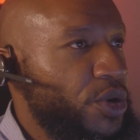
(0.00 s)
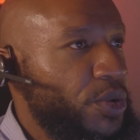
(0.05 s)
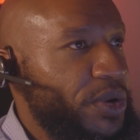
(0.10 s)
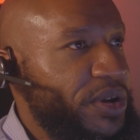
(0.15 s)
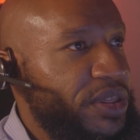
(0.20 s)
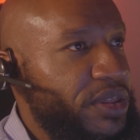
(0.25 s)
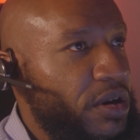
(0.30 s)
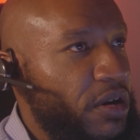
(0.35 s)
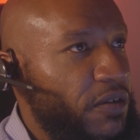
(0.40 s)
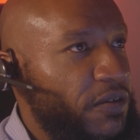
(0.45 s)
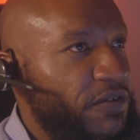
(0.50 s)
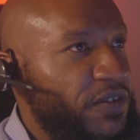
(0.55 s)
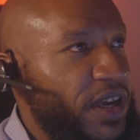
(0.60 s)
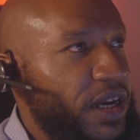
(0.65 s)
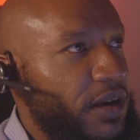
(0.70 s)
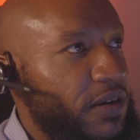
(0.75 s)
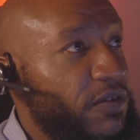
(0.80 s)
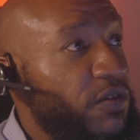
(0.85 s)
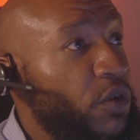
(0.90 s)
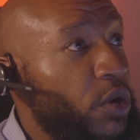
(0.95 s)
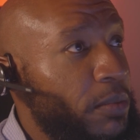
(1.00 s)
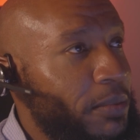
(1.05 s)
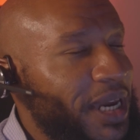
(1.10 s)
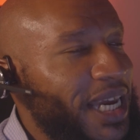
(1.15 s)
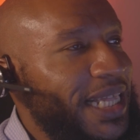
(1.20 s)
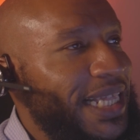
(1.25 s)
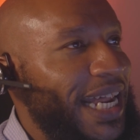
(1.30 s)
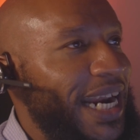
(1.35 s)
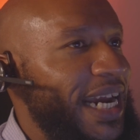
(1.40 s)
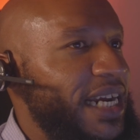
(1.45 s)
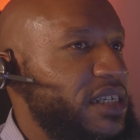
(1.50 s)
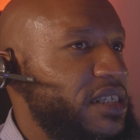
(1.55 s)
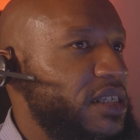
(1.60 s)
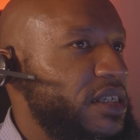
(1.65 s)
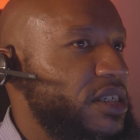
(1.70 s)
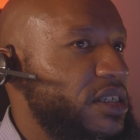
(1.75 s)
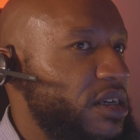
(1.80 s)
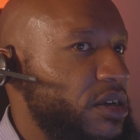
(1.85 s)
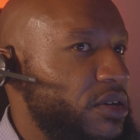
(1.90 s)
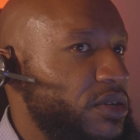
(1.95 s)
with no fear. For me, that actually
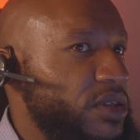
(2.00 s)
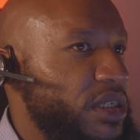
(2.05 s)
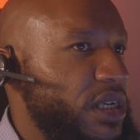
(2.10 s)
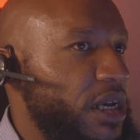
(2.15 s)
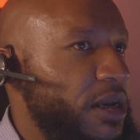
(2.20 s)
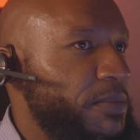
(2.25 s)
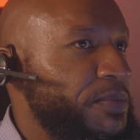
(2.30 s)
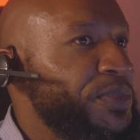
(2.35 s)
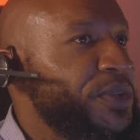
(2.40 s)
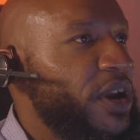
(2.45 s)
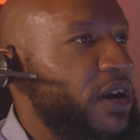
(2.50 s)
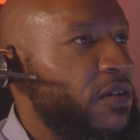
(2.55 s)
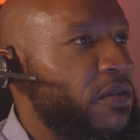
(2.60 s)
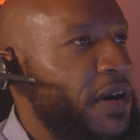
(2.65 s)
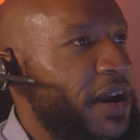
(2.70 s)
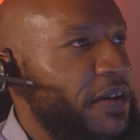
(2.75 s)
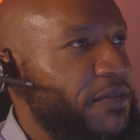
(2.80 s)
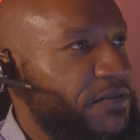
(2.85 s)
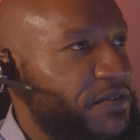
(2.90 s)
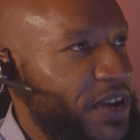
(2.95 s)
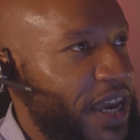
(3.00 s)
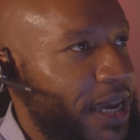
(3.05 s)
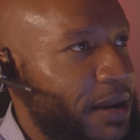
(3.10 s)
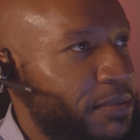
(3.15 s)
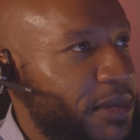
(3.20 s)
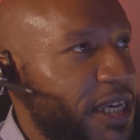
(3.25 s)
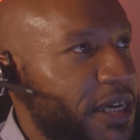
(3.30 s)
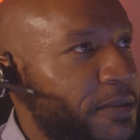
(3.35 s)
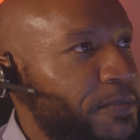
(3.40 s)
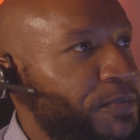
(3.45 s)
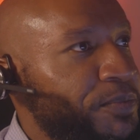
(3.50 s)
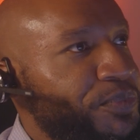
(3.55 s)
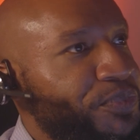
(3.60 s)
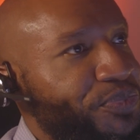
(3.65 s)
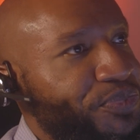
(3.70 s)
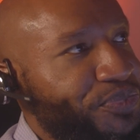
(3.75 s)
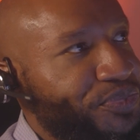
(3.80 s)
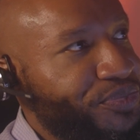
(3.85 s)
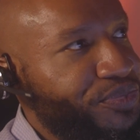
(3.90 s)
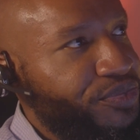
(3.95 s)
shows up around family
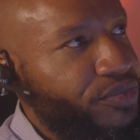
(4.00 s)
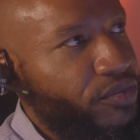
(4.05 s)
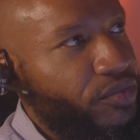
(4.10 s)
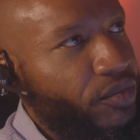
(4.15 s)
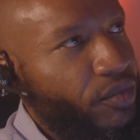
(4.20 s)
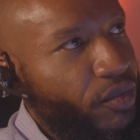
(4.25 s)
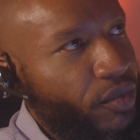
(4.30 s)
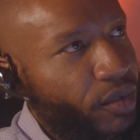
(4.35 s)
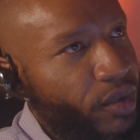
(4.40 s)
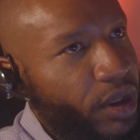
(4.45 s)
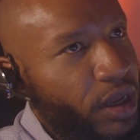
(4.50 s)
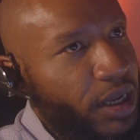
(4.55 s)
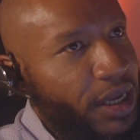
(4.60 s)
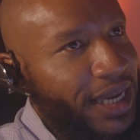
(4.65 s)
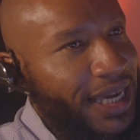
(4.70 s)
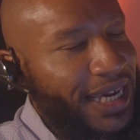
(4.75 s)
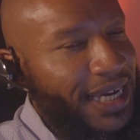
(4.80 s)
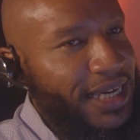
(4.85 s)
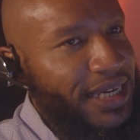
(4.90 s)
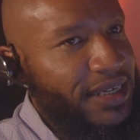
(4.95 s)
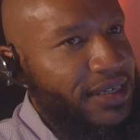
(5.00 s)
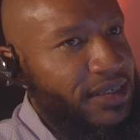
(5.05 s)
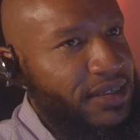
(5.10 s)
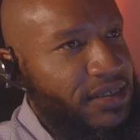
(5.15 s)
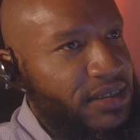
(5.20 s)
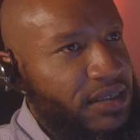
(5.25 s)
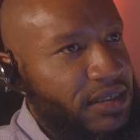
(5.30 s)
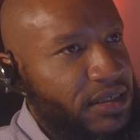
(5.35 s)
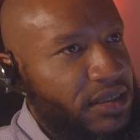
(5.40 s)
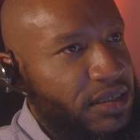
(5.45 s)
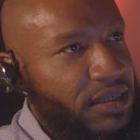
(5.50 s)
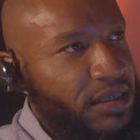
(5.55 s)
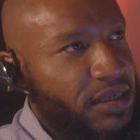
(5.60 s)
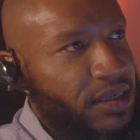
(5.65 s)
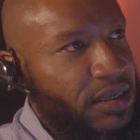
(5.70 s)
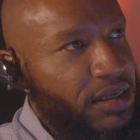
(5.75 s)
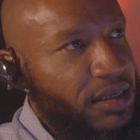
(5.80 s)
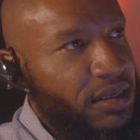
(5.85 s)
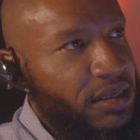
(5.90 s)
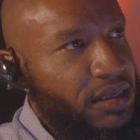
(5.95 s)
is,
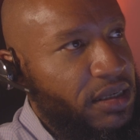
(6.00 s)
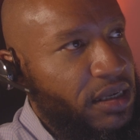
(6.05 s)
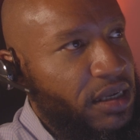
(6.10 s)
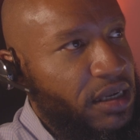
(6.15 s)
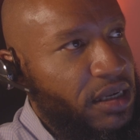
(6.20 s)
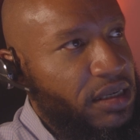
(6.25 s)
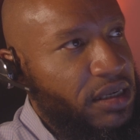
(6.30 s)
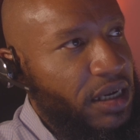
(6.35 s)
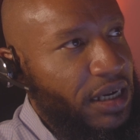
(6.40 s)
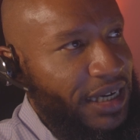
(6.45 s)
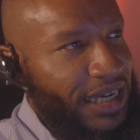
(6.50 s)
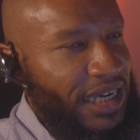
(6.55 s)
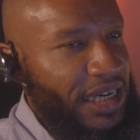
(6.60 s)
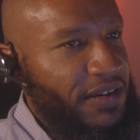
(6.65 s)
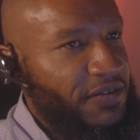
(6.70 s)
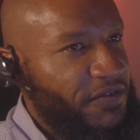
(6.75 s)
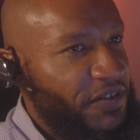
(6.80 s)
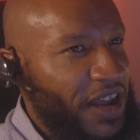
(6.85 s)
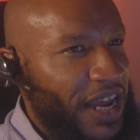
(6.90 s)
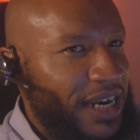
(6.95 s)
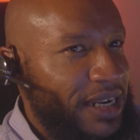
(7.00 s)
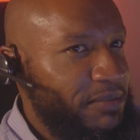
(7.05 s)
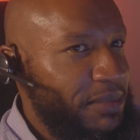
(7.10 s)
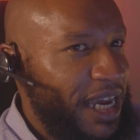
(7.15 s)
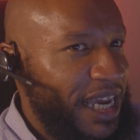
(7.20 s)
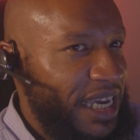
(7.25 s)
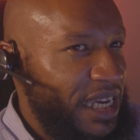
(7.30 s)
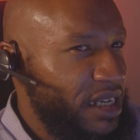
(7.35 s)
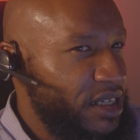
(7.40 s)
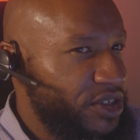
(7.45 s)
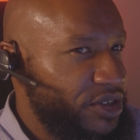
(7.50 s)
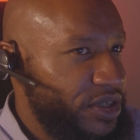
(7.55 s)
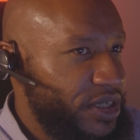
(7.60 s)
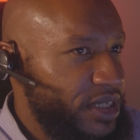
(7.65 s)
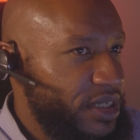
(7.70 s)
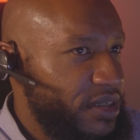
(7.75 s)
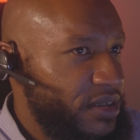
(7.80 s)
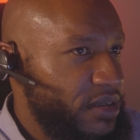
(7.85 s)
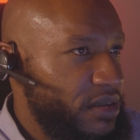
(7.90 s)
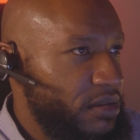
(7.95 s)
again, finding my
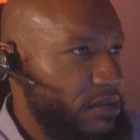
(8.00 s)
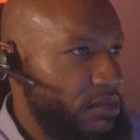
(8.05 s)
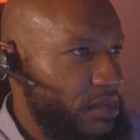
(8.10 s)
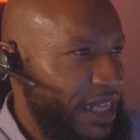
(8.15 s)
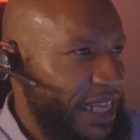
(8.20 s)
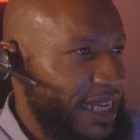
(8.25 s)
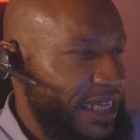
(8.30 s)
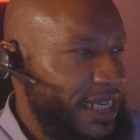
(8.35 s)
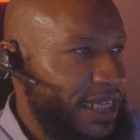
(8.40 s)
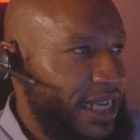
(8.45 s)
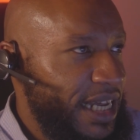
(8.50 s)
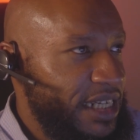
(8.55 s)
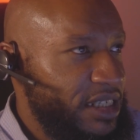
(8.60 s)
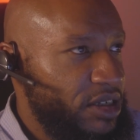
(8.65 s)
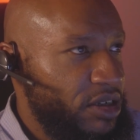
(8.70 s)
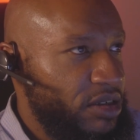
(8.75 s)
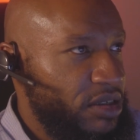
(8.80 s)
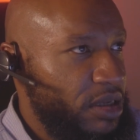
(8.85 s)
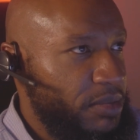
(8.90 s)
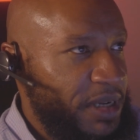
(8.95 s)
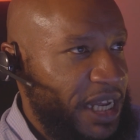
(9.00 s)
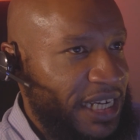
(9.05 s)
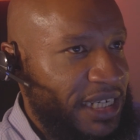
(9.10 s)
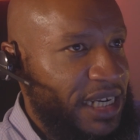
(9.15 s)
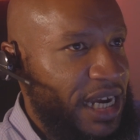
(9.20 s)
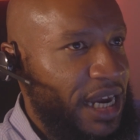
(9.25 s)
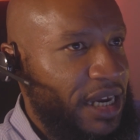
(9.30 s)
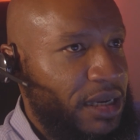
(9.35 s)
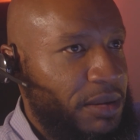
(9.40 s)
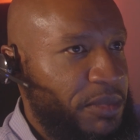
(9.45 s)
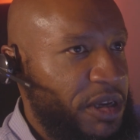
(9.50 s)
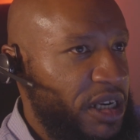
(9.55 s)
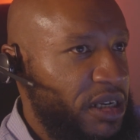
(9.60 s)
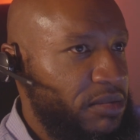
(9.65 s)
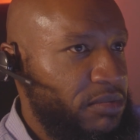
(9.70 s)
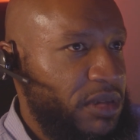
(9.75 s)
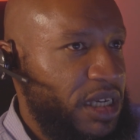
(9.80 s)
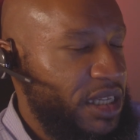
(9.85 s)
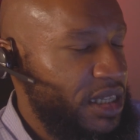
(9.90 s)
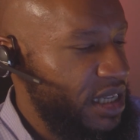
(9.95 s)
interests. Lately that shows up like
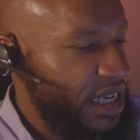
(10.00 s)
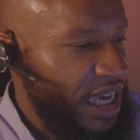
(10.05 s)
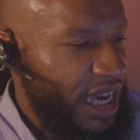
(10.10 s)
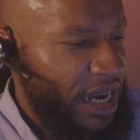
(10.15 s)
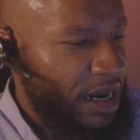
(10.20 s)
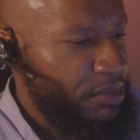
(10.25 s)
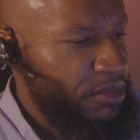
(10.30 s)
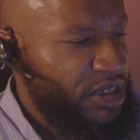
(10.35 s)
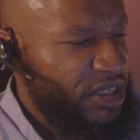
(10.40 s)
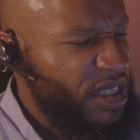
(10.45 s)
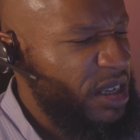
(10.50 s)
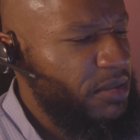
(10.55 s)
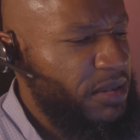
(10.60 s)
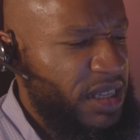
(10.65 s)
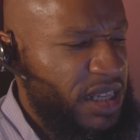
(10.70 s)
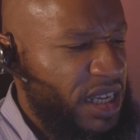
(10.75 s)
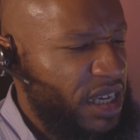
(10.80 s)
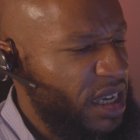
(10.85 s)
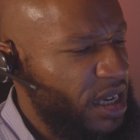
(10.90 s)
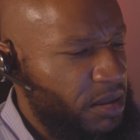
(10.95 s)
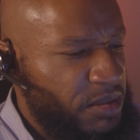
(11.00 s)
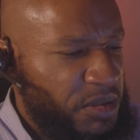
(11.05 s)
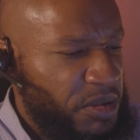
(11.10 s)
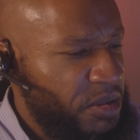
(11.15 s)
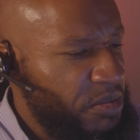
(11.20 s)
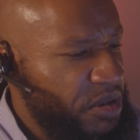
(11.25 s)
documenting, getting the camera, something that keeps me